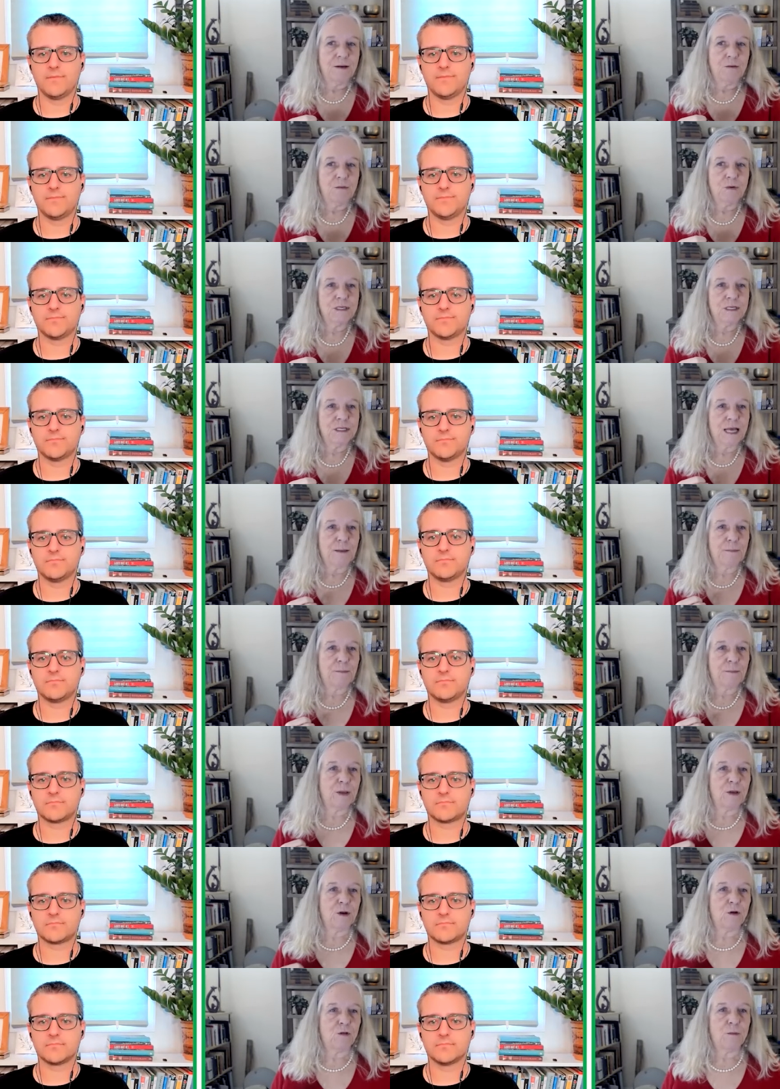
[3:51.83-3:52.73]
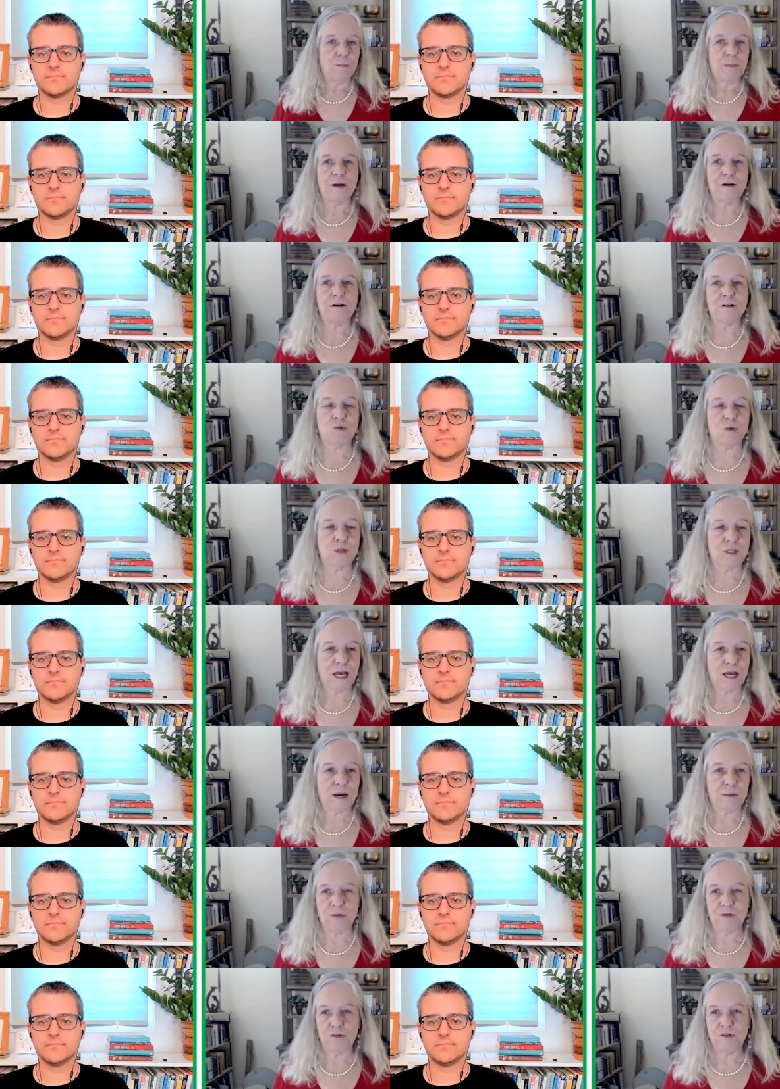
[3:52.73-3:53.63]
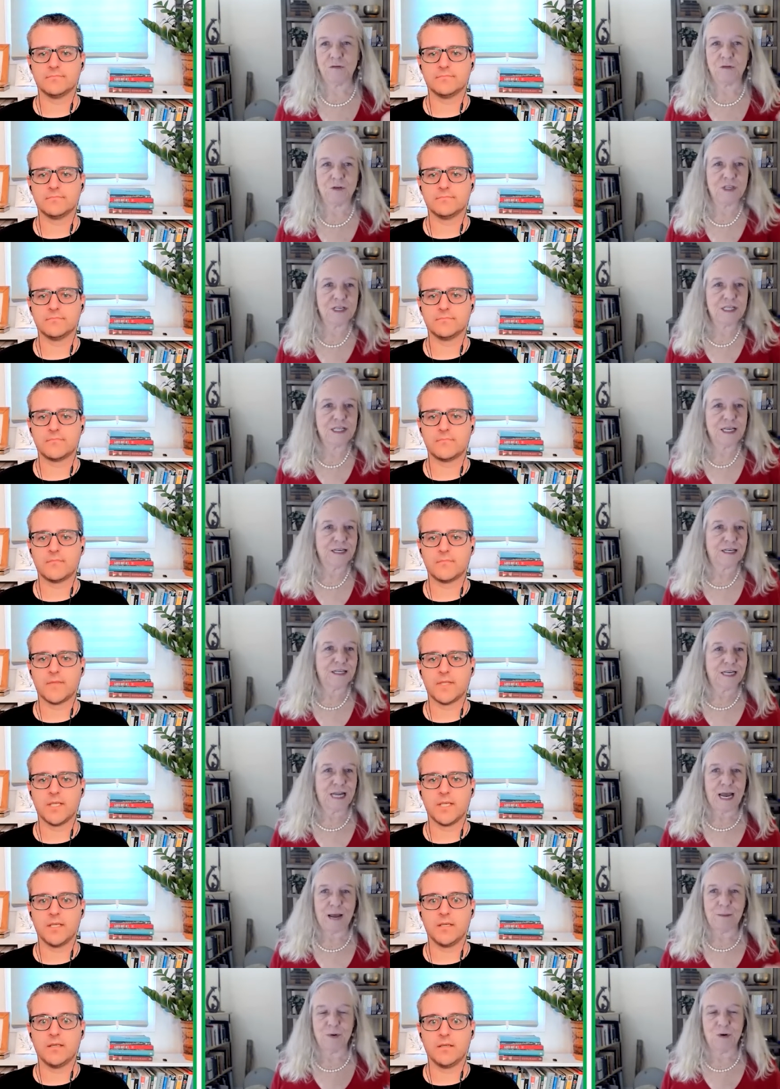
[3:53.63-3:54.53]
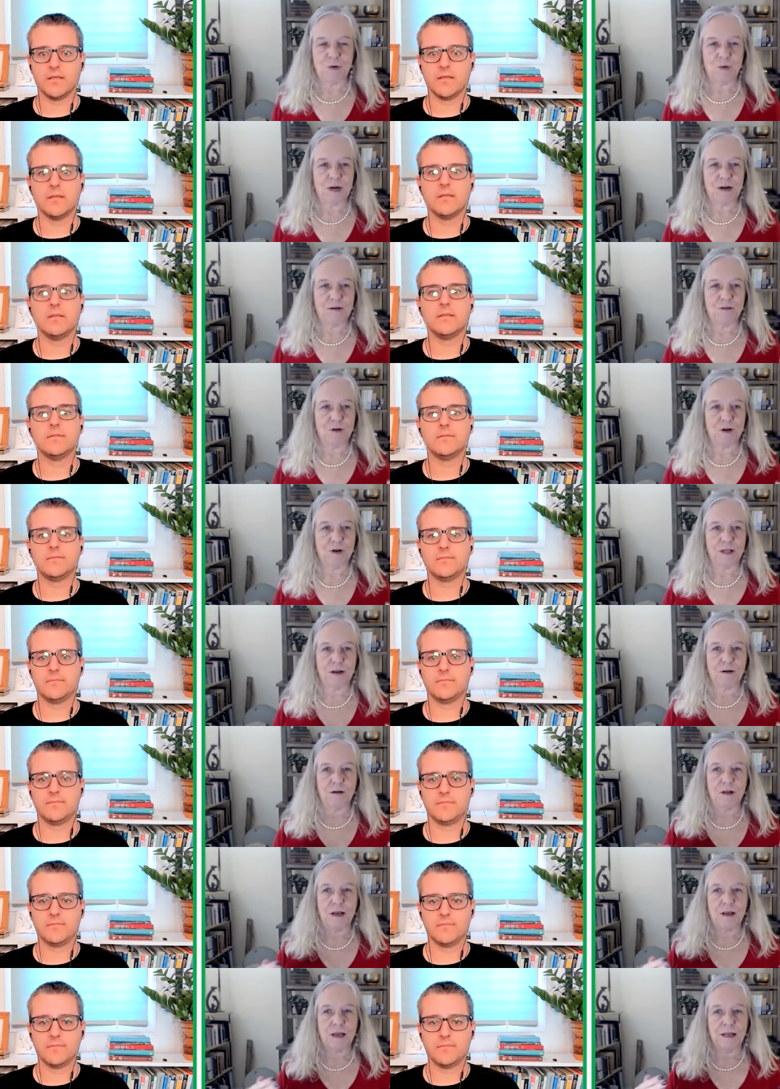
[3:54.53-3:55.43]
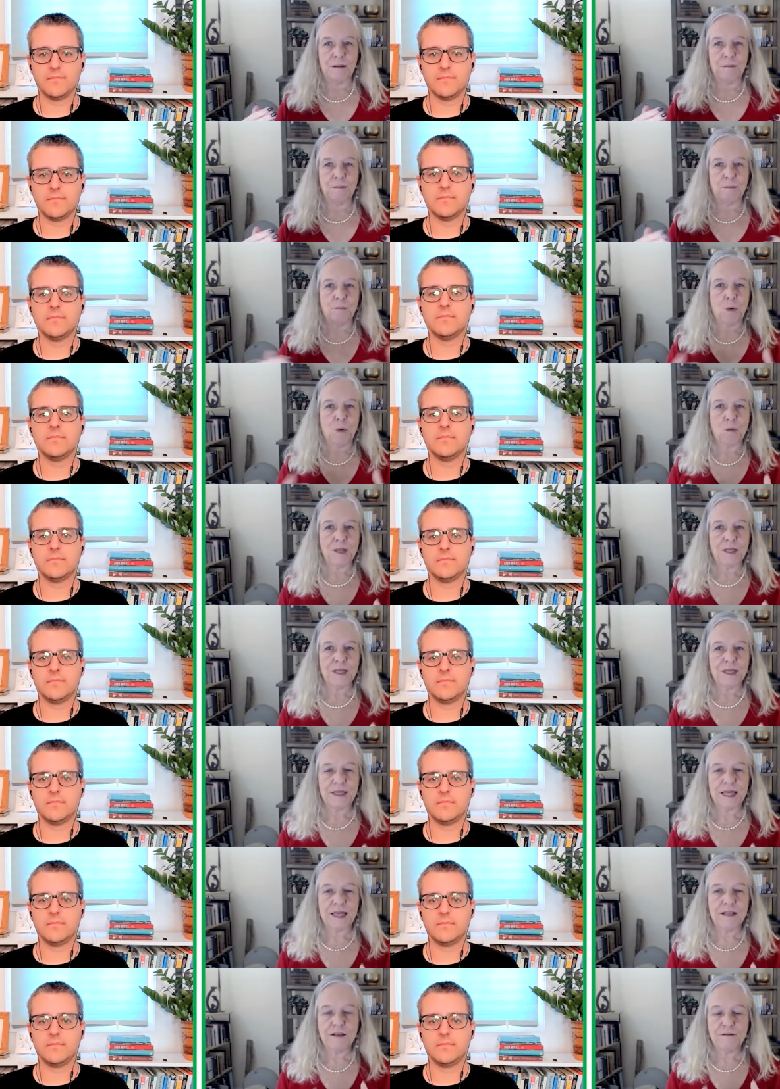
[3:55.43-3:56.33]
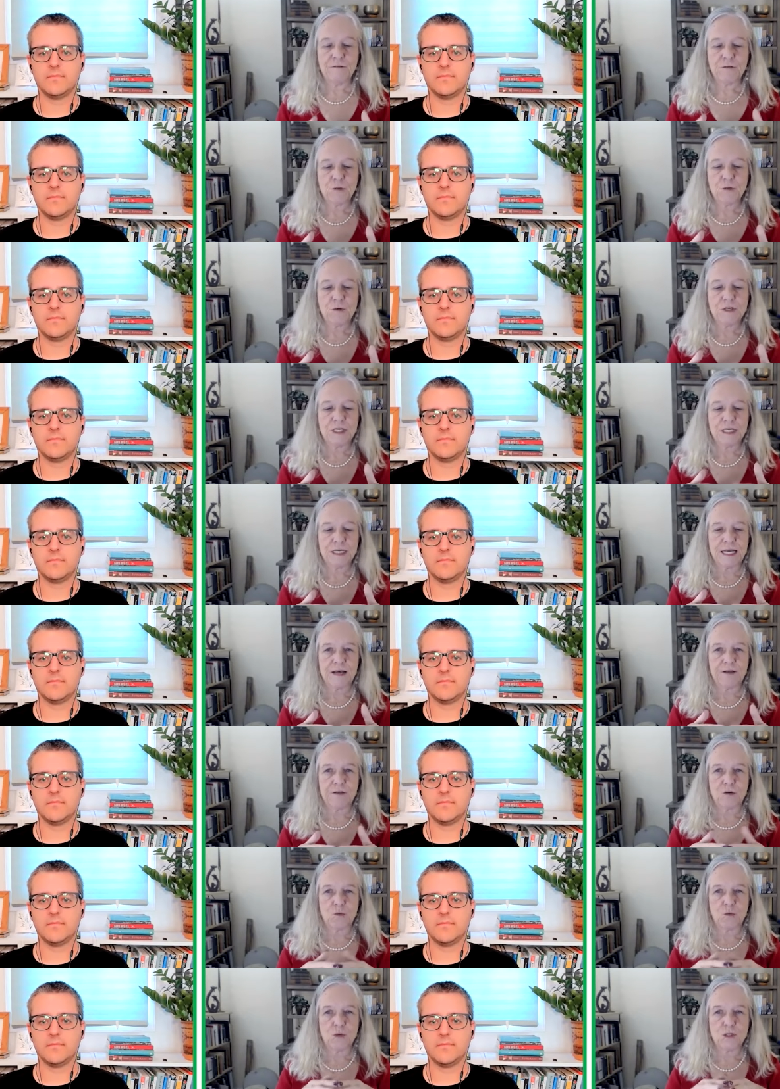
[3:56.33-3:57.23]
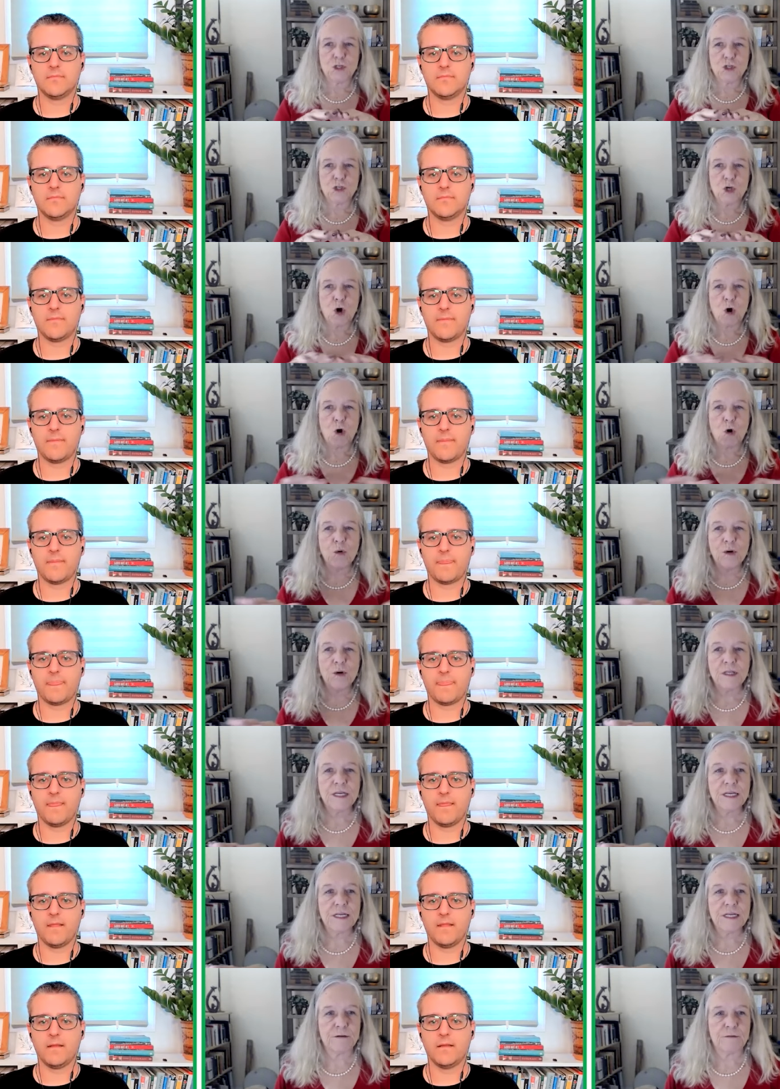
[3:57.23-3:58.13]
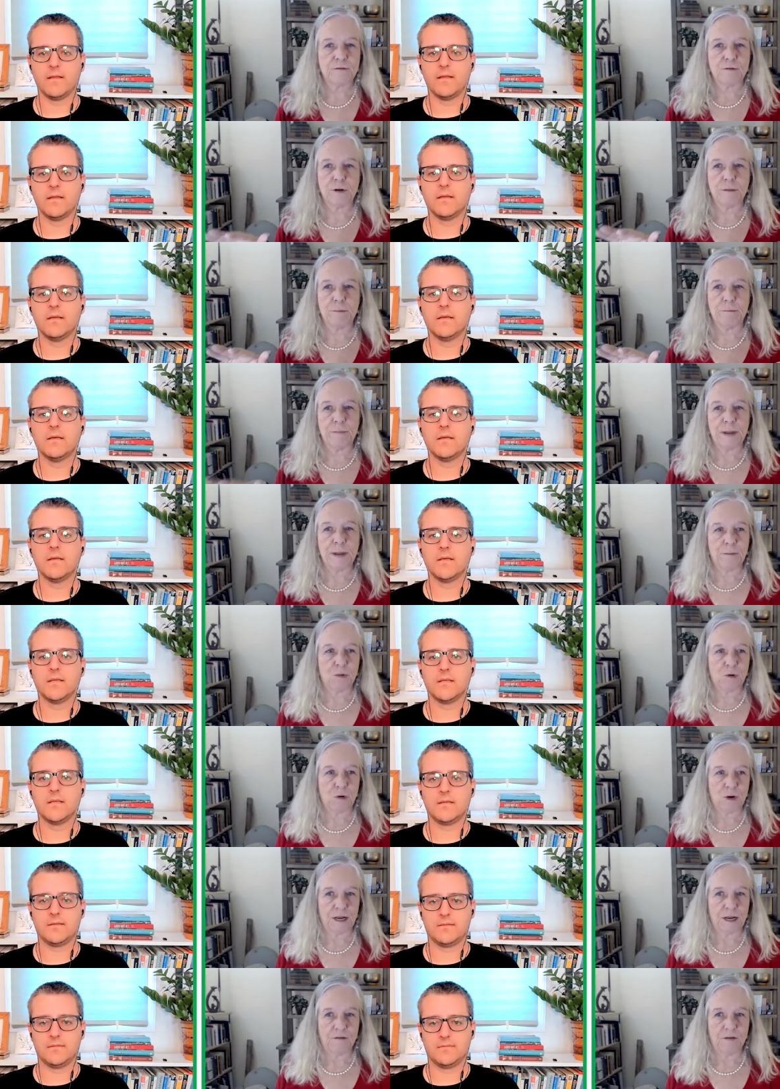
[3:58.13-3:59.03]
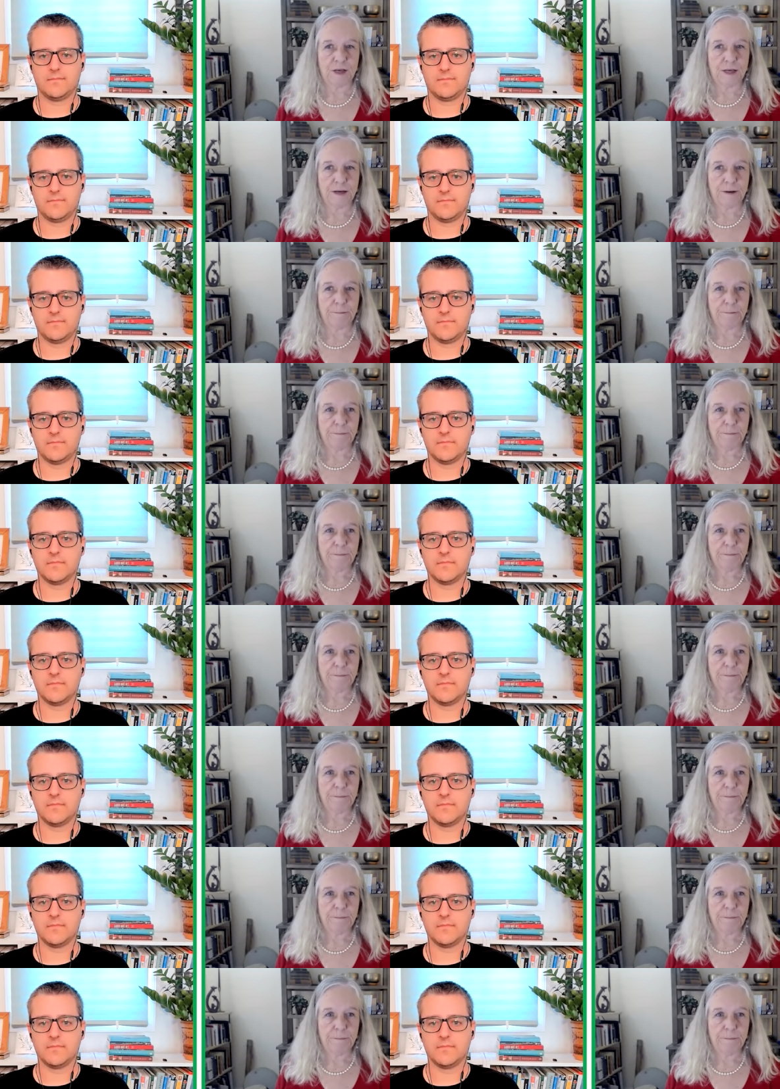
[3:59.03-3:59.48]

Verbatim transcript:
Speaker 1: It wasn't that, you know, the parents weren't that abusive, or this thing didn't happen, or whatever. And they're like, and, but we, they lived through it together with totally different memory of it.